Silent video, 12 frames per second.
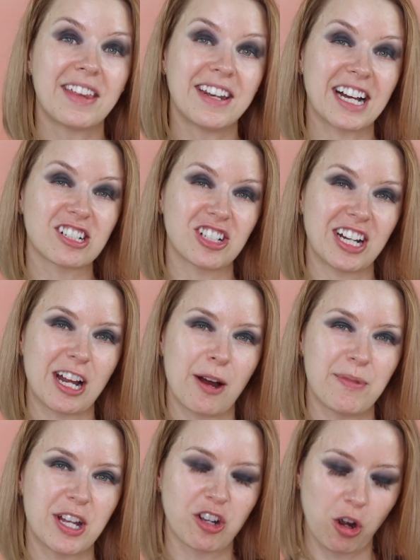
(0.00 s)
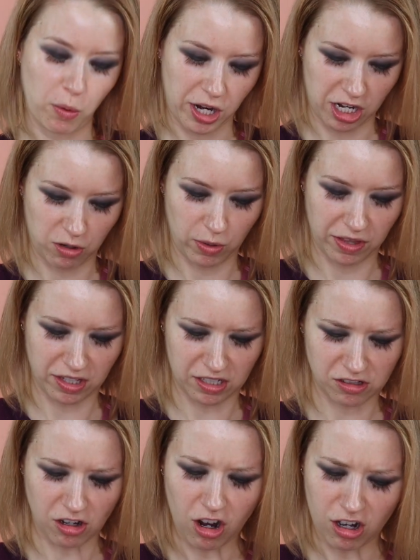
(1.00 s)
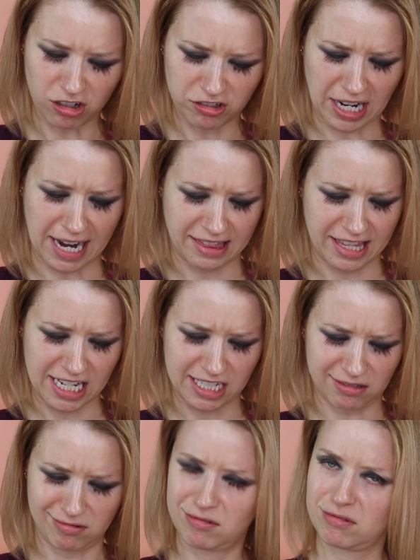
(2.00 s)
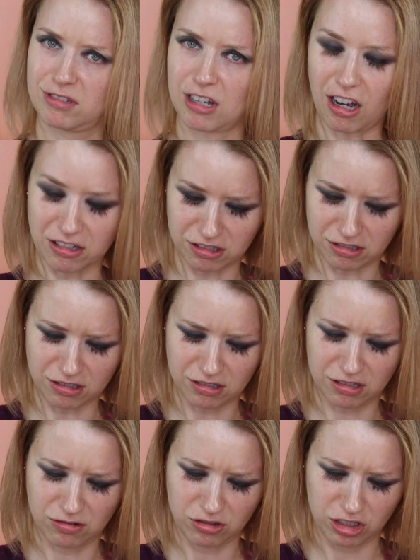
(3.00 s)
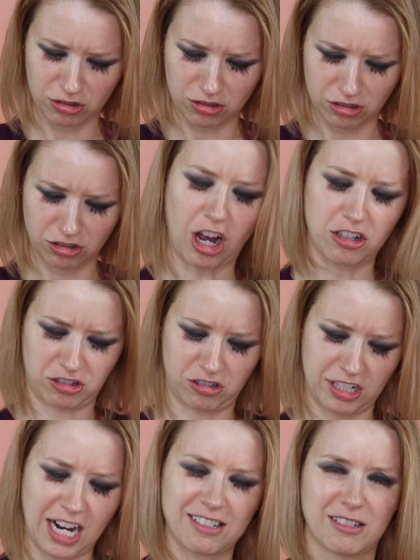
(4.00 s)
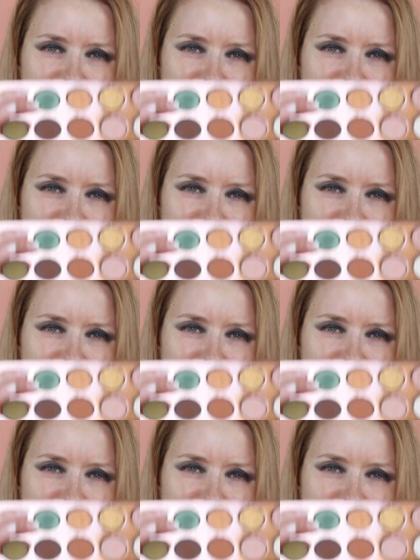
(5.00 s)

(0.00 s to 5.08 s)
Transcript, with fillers: The next shade I'm going to go in with is called, I think, Zozzled? Zozzled. It has